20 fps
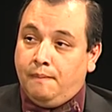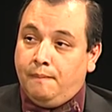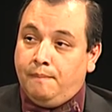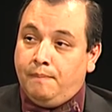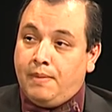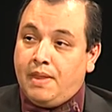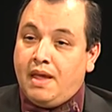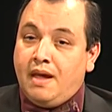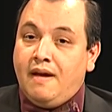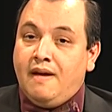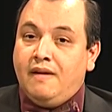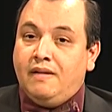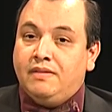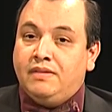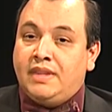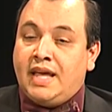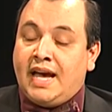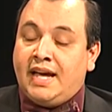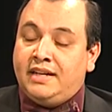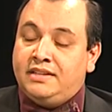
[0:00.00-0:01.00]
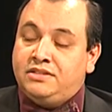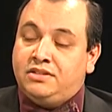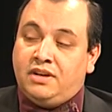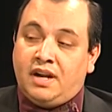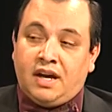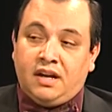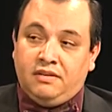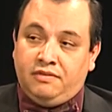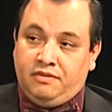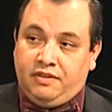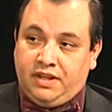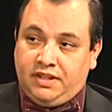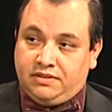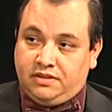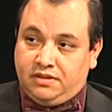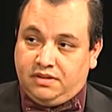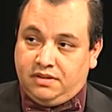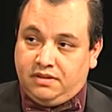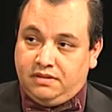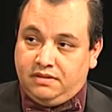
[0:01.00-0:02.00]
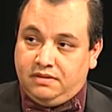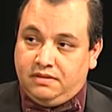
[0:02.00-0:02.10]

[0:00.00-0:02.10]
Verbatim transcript: Okay. That is not a visa.